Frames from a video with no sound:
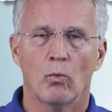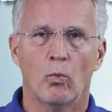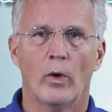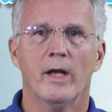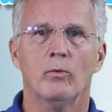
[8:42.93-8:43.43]

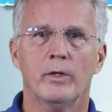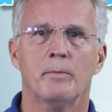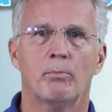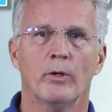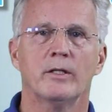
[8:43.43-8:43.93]
When
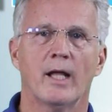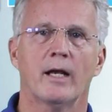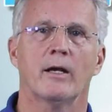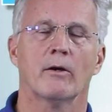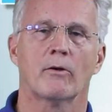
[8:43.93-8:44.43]
we bring
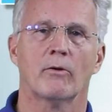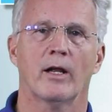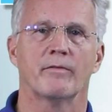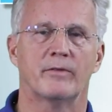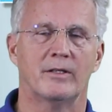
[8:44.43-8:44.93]
that
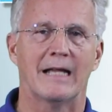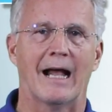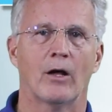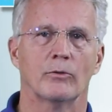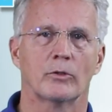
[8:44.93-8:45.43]
aircraft
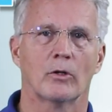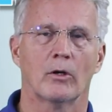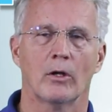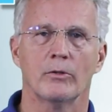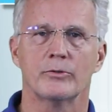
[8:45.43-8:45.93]
down
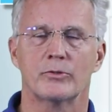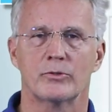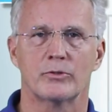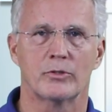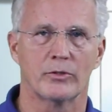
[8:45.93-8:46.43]

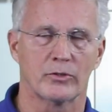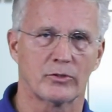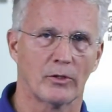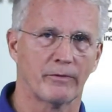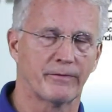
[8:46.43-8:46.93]
close to the
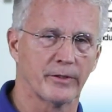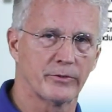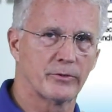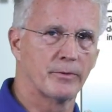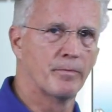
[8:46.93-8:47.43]

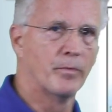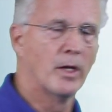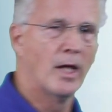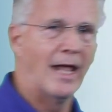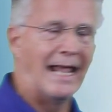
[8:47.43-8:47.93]
surface,
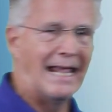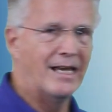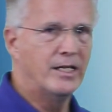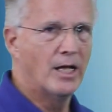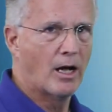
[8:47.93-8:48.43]

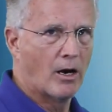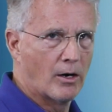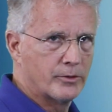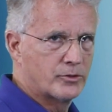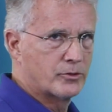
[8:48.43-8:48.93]
any
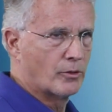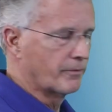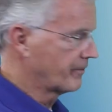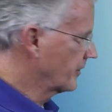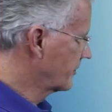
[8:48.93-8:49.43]
hard
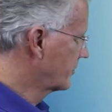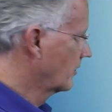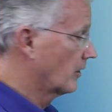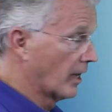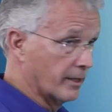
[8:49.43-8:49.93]

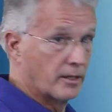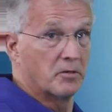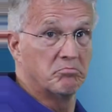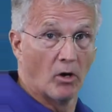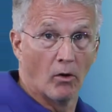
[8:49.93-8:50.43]
surface,
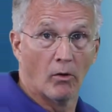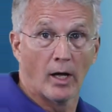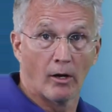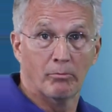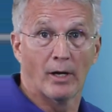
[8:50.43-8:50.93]
like, oh,
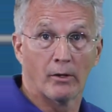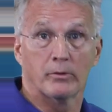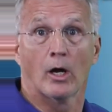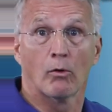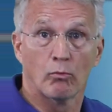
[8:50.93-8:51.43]
how
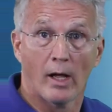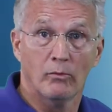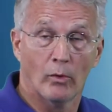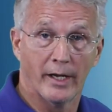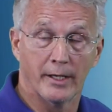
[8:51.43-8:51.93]
about a
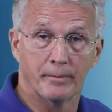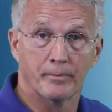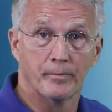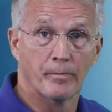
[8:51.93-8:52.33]
runway?